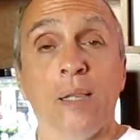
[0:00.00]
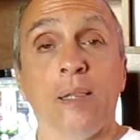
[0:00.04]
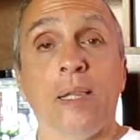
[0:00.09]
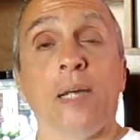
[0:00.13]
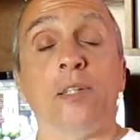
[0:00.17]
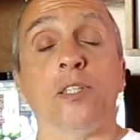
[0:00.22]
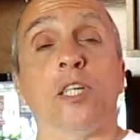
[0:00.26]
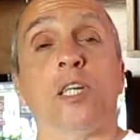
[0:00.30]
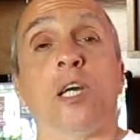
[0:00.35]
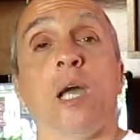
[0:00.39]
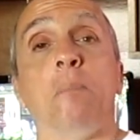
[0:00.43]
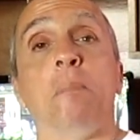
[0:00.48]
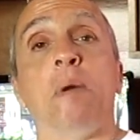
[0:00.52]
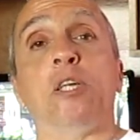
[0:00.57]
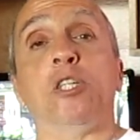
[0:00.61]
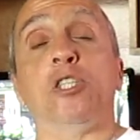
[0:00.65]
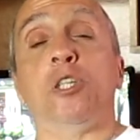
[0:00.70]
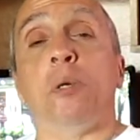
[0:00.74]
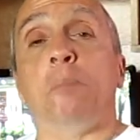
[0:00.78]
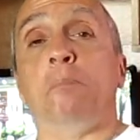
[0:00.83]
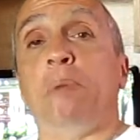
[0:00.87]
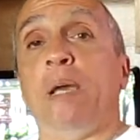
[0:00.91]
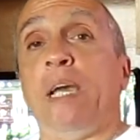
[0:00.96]
There's a
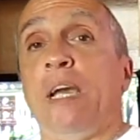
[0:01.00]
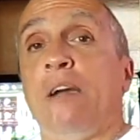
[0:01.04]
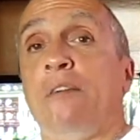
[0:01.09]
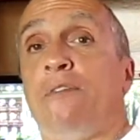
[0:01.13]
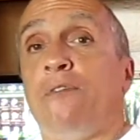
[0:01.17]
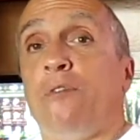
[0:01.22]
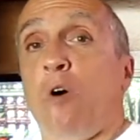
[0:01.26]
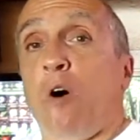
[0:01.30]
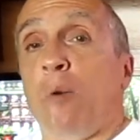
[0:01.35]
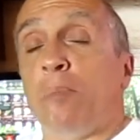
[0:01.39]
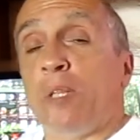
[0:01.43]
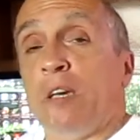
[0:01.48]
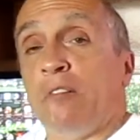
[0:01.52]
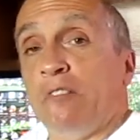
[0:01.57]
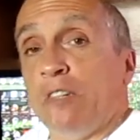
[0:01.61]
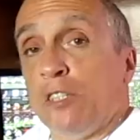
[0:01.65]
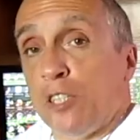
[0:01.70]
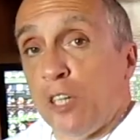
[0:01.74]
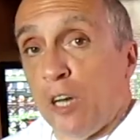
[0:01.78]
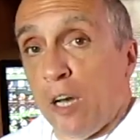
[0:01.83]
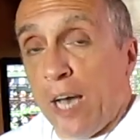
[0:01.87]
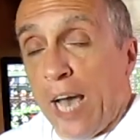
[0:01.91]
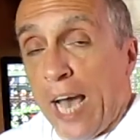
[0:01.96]
commission being formed
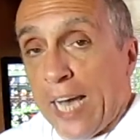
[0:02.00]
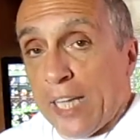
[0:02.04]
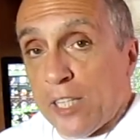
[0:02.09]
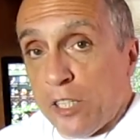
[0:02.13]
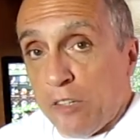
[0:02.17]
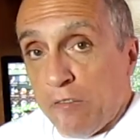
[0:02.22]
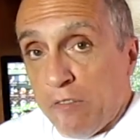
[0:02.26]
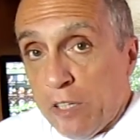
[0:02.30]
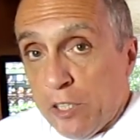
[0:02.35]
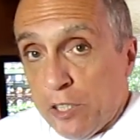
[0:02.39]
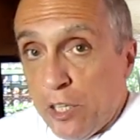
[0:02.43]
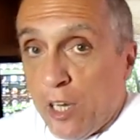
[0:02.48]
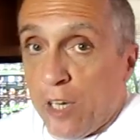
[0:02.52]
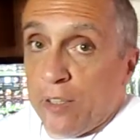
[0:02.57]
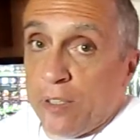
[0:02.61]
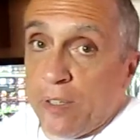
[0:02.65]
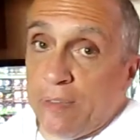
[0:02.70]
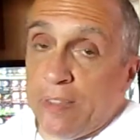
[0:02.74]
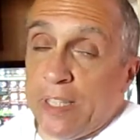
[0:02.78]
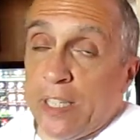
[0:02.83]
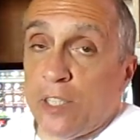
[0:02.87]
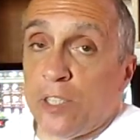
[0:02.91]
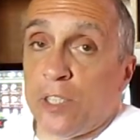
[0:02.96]
as a result
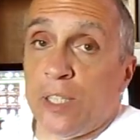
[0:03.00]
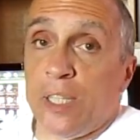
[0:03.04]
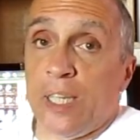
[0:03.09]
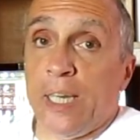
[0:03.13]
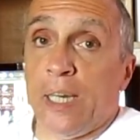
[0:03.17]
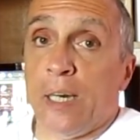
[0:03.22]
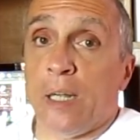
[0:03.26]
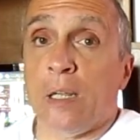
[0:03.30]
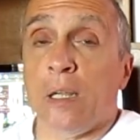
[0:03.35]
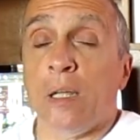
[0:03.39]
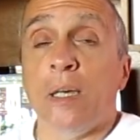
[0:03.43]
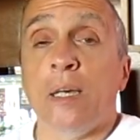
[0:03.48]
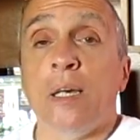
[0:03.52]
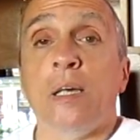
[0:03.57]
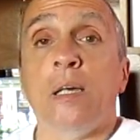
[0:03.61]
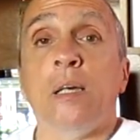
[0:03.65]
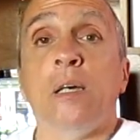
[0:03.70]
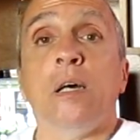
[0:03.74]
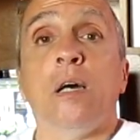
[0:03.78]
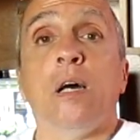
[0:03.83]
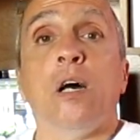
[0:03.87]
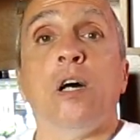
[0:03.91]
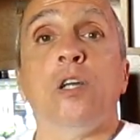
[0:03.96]
of this deal.
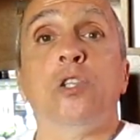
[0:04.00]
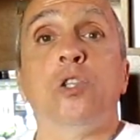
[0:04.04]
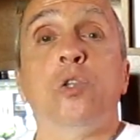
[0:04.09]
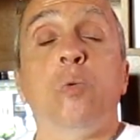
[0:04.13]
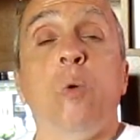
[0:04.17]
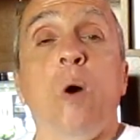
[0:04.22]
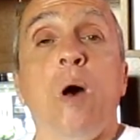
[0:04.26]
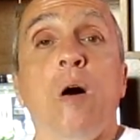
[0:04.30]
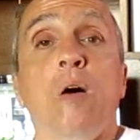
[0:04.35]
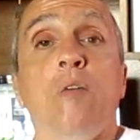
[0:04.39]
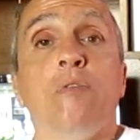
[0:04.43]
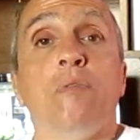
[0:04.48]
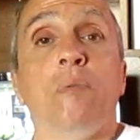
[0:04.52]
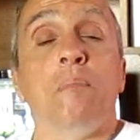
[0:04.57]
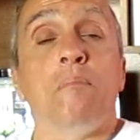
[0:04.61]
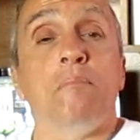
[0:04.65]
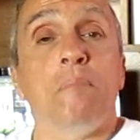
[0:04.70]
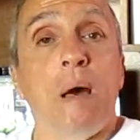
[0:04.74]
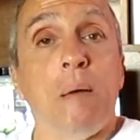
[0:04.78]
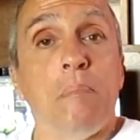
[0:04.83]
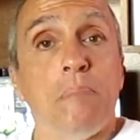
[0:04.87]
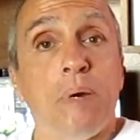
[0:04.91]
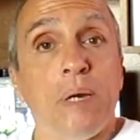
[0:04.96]
A
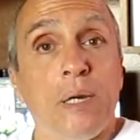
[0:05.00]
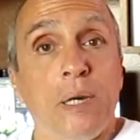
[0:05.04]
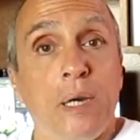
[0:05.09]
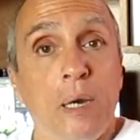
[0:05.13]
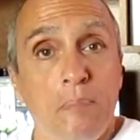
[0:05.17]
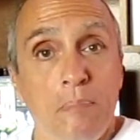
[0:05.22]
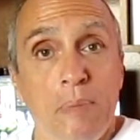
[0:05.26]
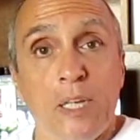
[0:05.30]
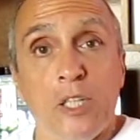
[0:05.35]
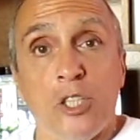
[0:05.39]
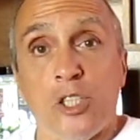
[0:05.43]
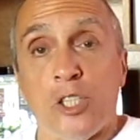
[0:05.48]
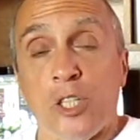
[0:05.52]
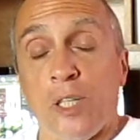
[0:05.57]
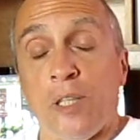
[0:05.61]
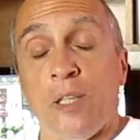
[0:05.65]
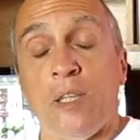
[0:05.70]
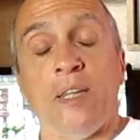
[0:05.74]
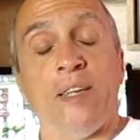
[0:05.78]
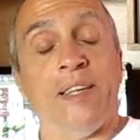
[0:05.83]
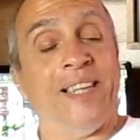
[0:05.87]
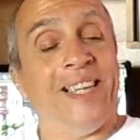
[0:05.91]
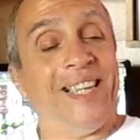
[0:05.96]
12-member
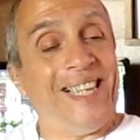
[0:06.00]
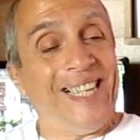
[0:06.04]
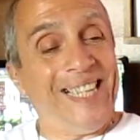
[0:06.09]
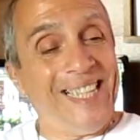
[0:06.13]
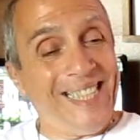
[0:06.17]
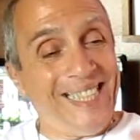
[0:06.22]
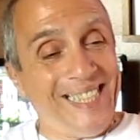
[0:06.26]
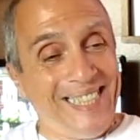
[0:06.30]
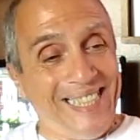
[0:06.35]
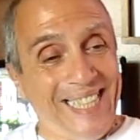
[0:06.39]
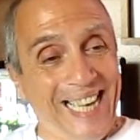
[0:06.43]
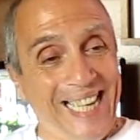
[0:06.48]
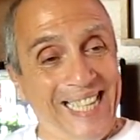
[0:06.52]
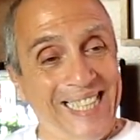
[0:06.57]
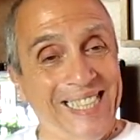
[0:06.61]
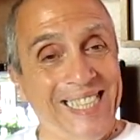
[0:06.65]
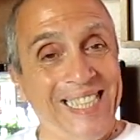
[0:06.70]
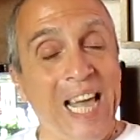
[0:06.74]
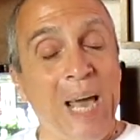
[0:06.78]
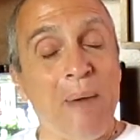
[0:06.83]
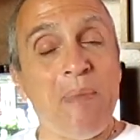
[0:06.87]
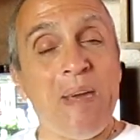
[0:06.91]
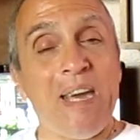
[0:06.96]
commission.
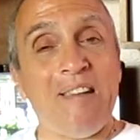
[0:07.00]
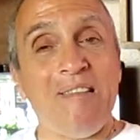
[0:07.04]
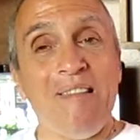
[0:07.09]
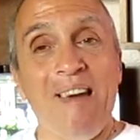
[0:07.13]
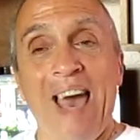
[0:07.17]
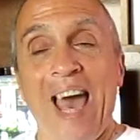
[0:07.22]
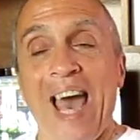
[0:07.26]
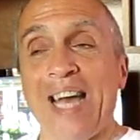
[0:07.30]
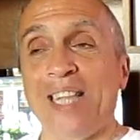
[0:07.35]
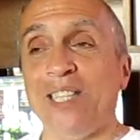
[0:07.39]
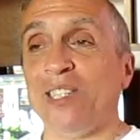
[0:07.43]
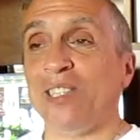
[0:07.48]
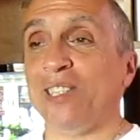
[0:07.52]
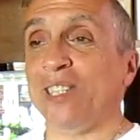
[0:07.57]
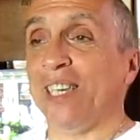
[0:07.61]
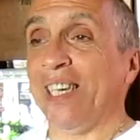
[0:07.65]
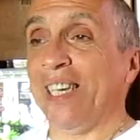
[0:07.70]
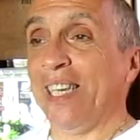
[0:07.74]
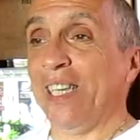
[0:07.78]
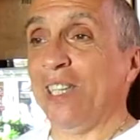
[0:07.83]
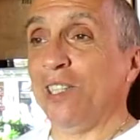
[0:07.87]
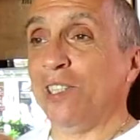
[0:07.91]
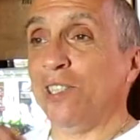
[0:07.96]
6 Democrats,
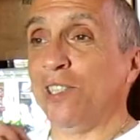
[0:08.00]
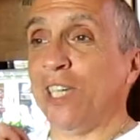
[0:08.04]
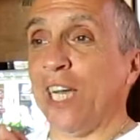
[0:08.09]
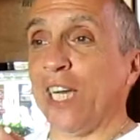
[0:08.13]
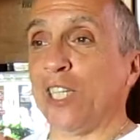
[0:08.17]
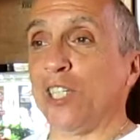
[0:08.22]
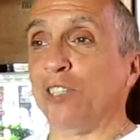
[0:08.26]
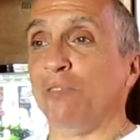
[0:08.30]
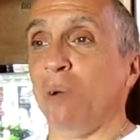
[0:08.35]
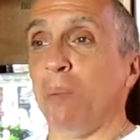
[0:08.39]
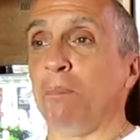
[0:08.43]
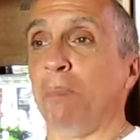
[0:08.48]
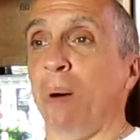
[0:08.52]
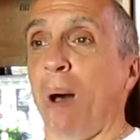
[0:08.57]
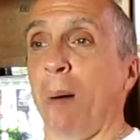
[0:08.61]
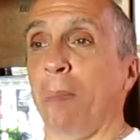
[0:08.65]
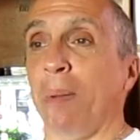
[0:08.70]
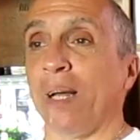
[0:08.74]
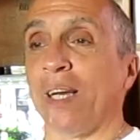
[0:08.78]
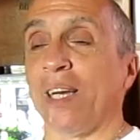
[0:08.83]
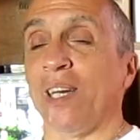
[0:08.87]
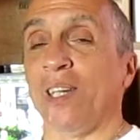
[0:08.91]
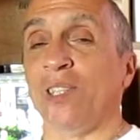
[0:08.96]
6
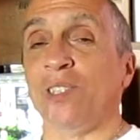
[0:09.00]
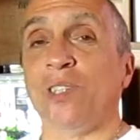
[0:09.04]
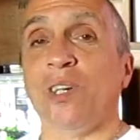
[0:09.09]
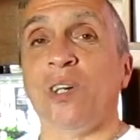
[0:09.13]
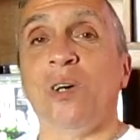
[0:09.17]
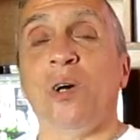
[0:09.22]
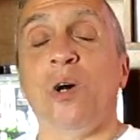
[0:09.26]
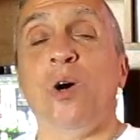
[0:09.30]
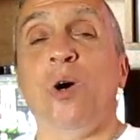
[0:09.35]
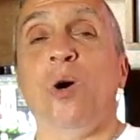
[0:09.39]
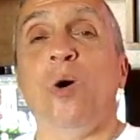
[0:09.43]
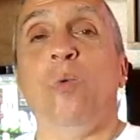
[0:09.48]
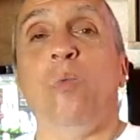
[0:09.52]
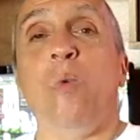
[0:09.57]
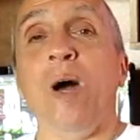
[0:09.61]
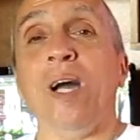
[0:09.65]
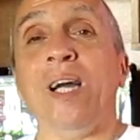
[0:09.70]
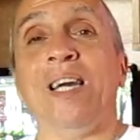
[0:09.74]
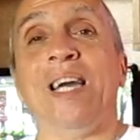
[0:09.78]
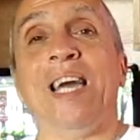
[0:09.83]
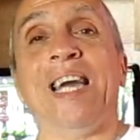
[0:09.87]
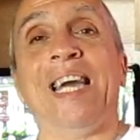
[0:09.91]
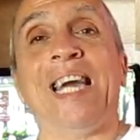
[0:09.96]
Republicans.
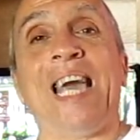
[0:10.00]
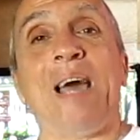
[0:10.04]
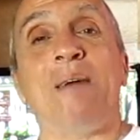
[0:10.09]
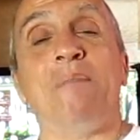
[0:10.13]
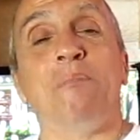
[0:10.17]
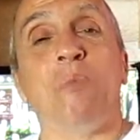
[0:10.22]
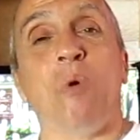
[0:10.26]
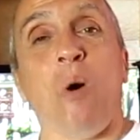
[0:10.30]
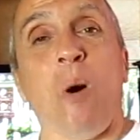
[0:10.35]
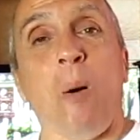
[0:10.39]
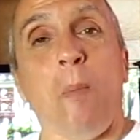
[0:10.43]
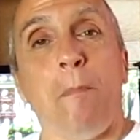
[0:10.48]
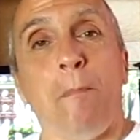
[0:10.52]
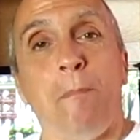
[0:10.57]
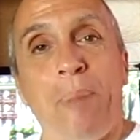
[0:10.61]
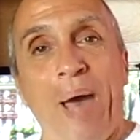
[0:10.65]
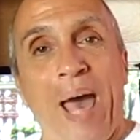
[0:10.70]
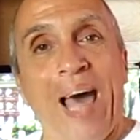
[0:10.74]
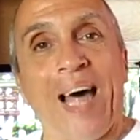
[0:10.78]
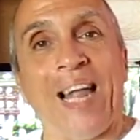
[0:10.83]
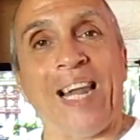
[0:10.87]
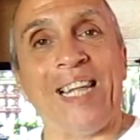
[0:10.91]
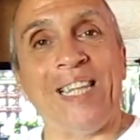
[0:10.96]
What could get more
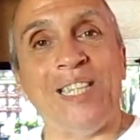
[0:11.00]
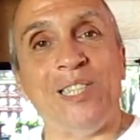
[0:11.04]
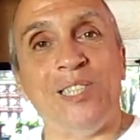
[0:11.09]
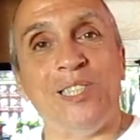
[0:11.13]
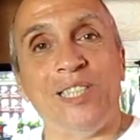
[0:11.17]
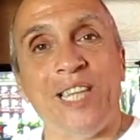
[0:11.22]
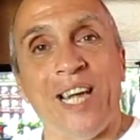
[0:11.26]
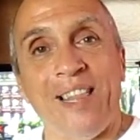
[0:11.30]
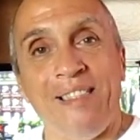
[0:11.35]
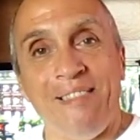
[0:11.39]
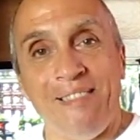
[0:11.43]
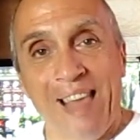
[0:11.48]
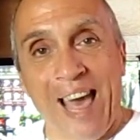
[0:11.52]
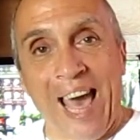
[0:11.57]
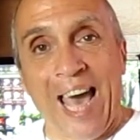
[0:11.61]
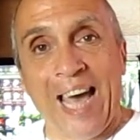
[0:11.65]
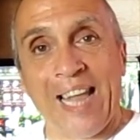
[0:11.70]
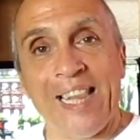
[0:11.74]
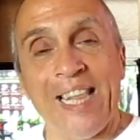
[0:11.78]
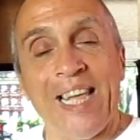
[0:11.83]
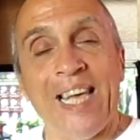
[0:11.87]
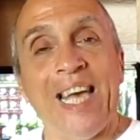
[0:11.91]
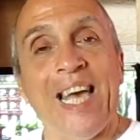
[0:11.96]
balanced than
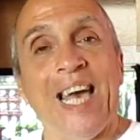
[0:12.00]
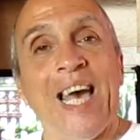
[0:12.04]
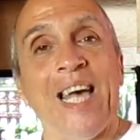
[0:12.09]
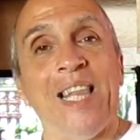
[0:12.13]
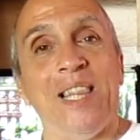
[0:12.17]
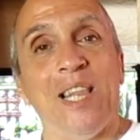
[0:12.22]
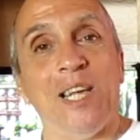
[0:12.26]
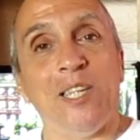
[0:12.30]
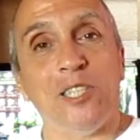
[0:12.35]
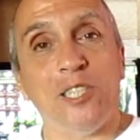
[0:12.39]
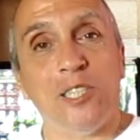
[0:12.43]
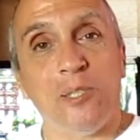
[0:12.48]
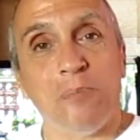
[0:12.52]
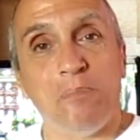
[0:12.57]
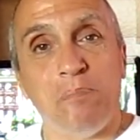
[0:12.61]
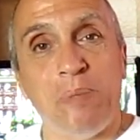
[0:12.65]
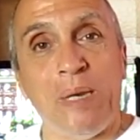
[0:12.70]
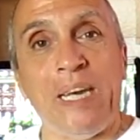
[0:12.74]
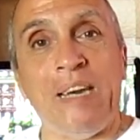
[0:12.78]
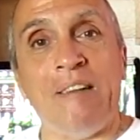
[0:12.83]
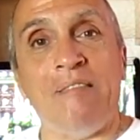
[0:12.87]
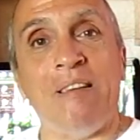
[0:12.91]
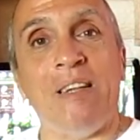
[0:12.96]
that in the
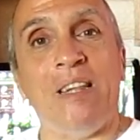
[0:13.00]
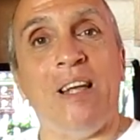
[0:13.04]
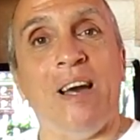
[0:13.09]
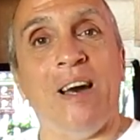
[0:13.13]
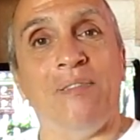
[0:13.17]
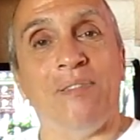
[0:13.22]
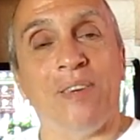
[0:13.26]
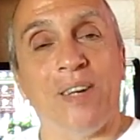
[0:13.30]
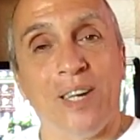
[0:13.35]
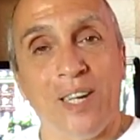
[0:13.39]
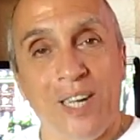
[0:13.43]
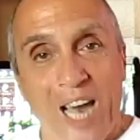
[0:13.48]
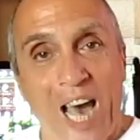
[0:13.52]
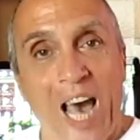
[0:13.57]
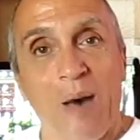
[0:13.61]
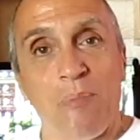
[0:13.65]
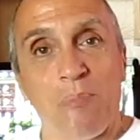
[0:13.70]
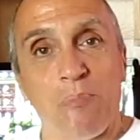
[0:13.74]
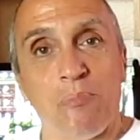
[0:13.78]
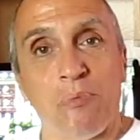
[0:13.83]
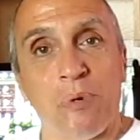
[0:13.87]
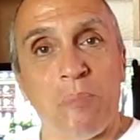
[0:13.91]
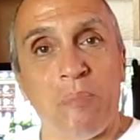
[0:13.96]
spirit of
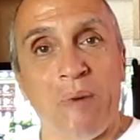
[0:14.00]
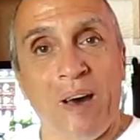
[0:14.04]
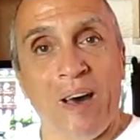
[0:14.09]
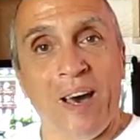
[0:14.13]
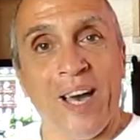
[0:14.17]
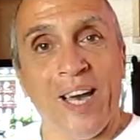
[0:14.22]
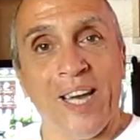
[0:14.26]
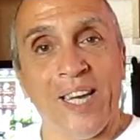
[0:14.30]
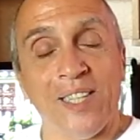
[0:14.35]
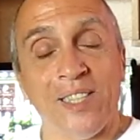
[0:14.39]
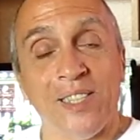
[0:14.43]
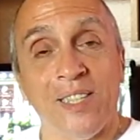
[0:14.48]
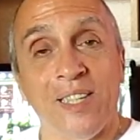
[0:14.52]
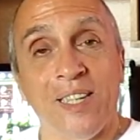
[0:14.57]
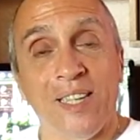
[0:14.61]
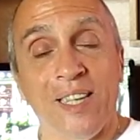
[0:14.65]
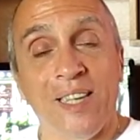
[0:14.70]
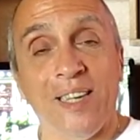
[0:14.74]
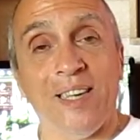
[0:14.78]
compromise?